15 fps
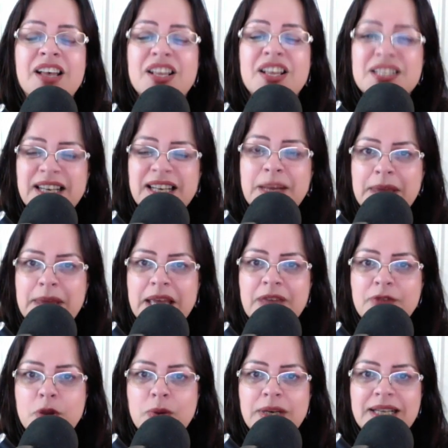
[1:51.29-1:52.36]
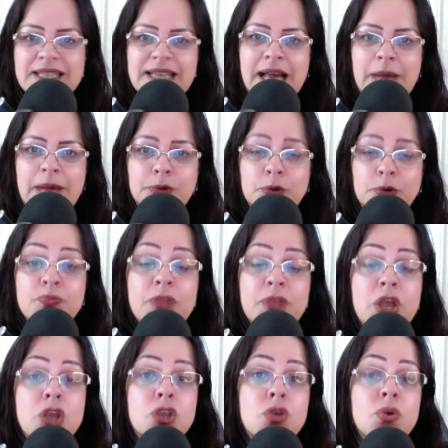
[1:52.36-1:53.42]
So let me give you an example.
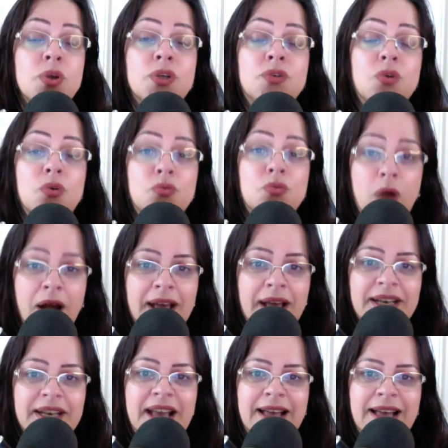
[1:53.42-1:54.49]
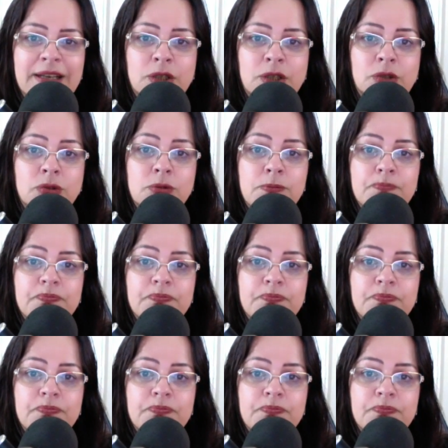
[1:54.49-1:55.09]
You could write an article.